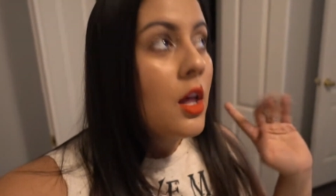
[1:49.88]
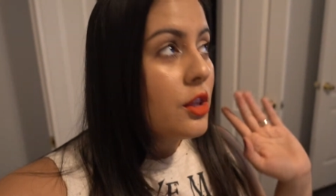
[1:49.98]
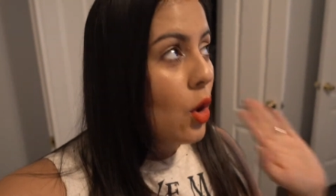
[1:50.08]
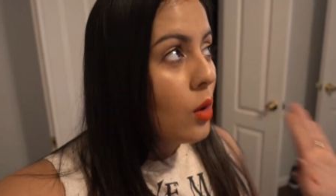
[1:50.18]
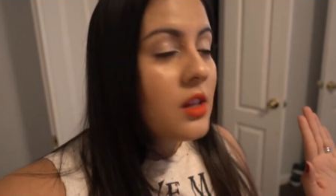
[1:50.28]

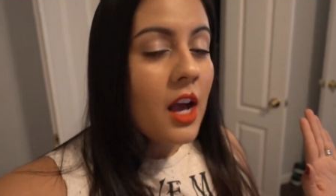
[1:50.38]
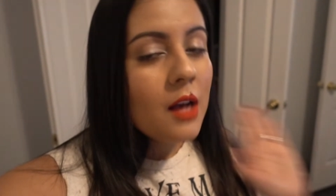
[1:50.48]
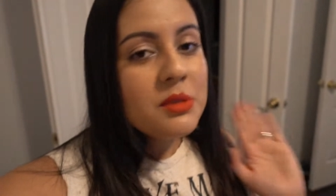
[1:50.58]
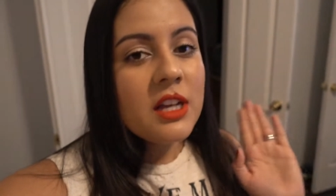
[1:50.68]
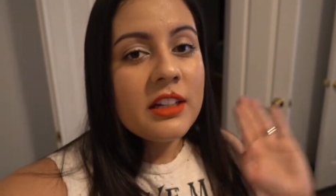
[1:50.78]
The only
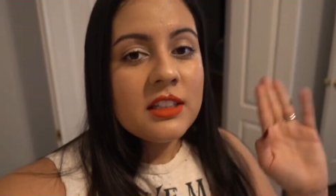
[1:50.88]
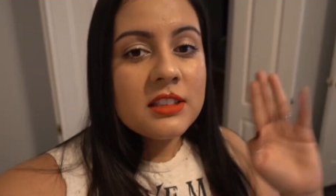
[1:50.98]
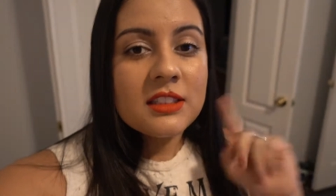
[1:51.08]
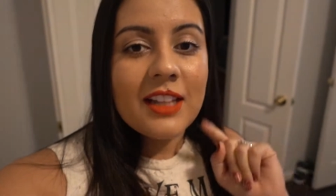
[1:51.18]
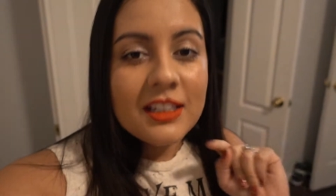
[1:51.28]
upside is,
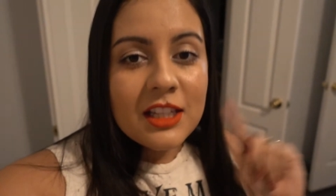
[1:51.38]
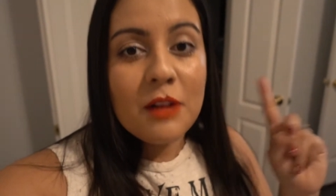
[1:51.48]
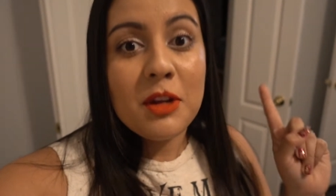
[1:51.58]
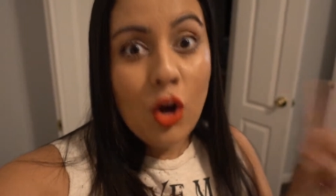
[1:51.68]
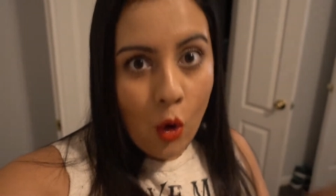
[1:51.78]
is that it's
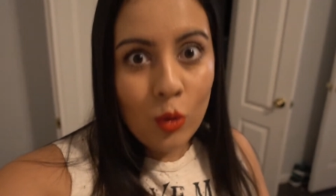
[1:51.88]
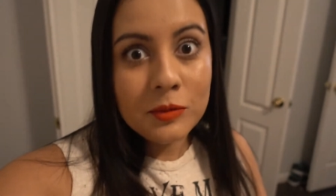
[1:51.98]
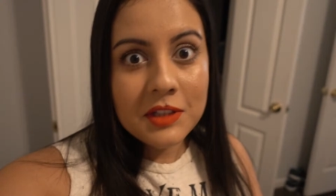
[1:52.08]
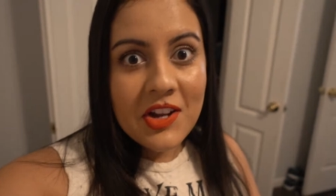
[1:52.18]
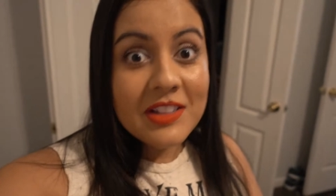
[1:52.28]
gonna be cold.